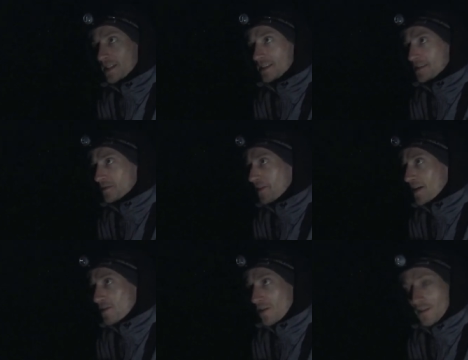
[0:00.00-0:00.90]
a decent
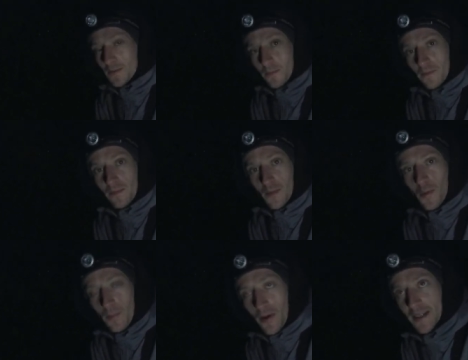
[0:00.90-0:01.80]
fish. So I was
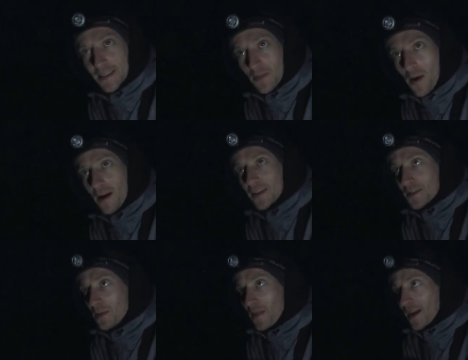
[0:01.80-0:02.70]
pretty
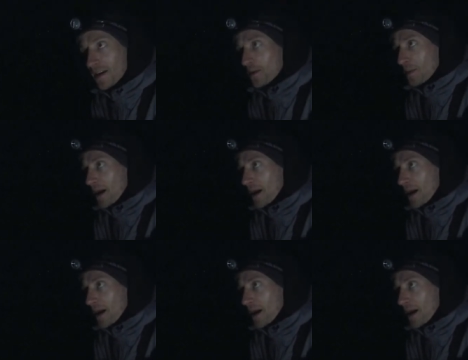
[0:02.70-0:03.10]
surprised when that little